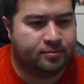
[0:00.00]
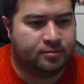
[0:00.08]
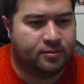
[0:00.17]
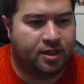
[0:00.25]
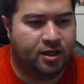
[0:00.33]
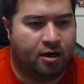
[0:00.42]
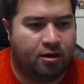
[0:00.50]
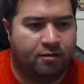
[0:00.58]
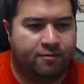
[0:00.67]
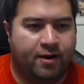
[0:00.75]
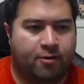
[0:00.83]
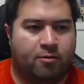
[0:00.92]
If
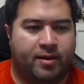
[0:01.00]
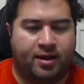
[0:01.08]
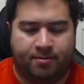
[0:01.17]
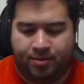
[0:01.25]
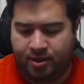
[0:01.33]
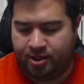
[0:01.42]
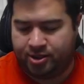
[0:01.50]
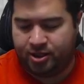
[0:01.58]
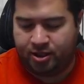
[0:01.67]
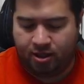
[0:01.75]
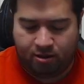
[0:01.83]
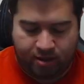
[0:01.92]
I were making production
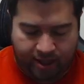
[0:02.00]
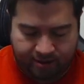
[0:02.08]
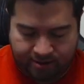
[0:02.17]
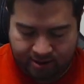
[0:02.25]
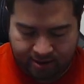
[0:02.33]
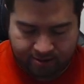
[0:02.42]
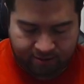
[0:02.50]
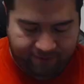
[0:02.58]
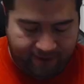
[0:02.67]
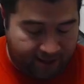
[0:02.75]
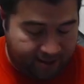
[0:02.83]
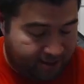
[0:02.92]
code, I'd start to
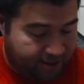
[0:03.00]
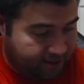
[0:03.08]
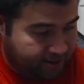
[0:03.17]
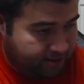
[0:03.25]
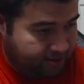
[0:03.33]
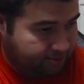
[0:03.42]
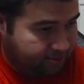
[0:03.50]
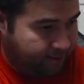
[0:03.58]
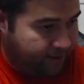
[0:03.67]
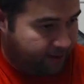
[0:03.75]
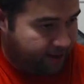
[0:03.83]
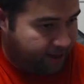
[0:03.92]
refactor this right
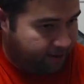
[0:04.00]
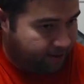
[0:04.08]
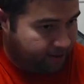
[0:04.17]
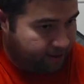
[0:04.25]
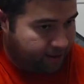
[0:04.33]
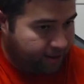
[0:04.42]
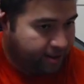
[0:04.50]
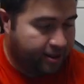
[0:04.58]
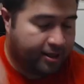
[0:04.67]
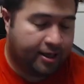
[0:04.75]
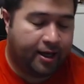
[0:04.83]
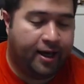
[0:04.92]
about now.
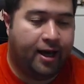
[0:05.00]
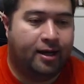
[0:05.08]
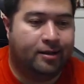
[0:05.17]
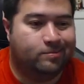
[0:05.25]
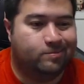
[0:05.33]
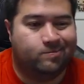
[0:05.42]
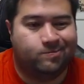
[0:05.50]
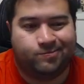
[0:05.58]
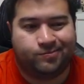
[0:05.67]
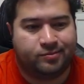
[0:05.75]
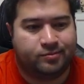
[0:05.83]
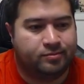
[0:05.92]

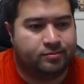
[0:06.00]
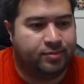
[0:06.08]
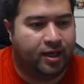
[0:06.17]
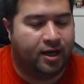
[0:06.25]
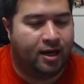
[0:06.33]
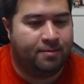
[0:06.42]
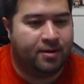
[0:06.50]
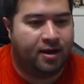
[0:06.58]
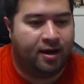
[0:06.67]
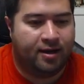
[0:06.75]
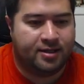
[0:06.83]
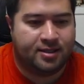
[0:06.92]
But I'm
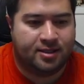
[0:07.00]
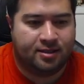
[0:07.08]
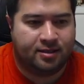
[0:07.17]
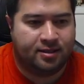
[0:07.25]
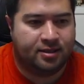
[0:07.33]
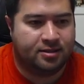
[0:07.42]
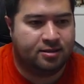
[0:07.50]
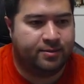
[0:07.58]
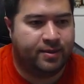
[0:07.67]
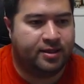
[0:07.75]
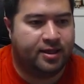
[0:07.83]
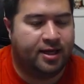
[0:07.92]
not concerned
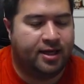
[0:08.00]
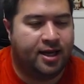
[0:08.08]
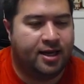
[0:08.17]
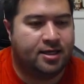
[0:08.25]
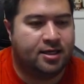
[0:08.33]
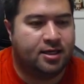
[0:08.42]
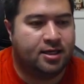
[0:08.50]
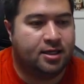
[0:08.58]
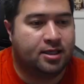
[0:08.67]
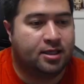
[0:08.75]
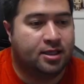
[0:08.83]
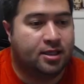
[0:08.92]
about that yet.
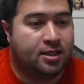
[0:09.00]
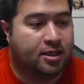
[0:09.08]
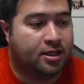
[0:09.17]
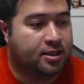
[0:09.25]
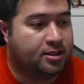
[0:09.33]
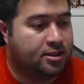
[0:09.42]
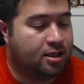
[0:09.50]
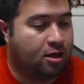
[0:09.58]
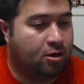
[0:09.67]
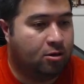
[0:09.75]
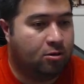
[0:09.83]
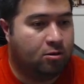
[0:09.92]

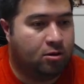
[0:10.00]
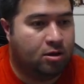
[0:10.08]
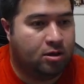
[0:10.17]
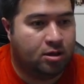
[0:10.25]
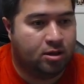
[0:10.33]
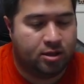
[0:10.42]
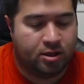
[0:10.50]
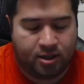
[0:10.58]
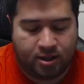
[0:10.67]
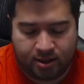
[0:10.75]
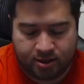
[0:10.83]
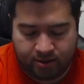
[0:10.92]
So
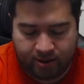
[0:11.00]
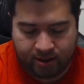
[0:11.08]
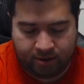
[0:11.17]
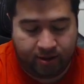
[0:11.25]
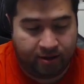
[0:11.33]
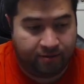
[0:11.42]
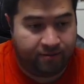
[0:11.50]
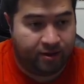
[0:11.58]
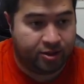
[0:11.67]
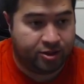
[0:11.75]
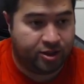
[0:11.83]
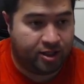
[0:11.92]
let's go ahead and create a
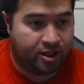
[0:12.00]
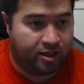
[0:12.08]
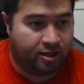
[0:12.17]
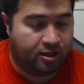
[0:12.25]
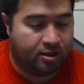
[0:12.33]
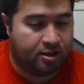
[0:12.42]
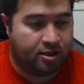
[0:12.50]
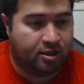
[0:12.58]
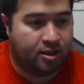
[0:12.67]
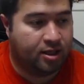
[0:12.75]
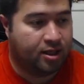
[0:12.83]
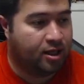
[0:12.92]
function here.
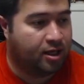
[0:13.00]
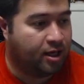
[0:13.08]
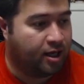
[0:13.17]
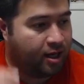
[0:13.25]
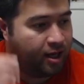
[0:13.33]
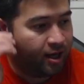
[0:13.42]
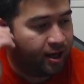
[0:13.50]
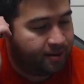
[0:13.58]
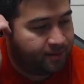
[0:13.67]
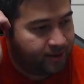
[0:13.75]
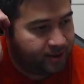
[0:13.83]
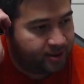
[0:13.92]

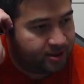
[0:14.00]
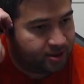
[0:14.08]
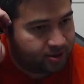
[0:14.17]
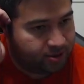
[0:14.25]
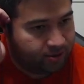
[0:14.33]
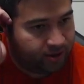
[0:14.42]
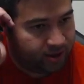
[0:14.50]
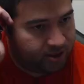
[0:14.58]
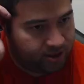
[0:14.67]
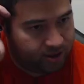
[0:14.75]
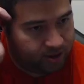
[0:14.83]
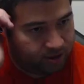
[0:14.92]
And this is going
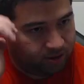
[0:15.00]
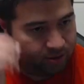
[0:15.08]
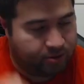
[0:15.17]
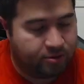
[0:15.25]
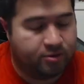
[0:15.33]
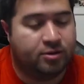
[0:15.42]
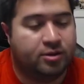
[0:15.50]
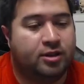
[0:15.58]
to